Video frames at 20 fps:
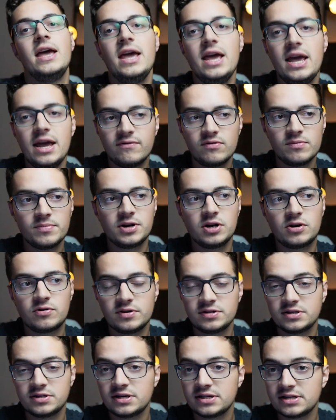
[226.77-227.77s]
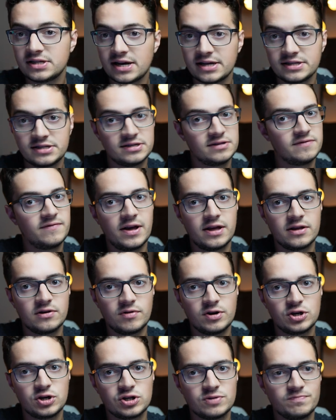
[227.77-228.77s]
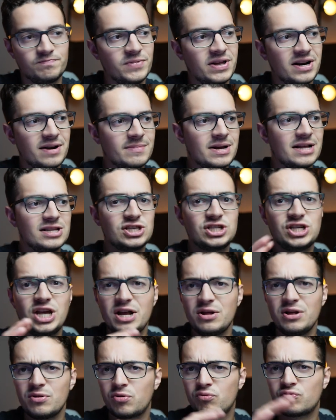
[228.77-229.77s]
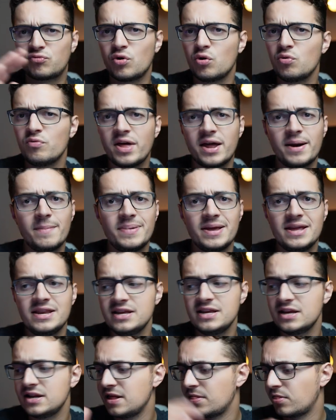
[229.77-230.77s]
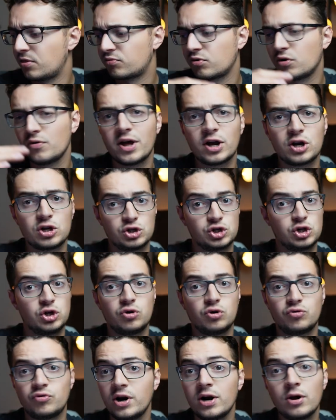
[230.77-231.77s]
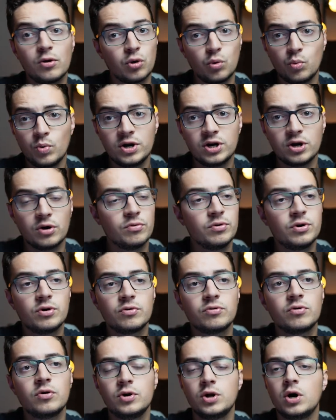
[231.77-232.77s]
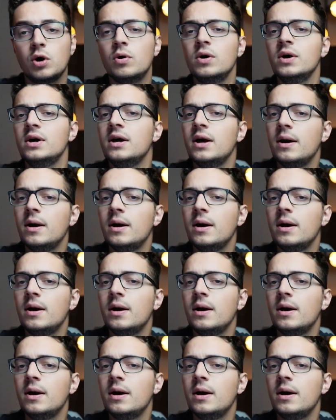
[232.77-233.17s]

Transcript: Everybody criticizes the valuation. And I'm not saying throw that opinion and throw that concern right out the window. No.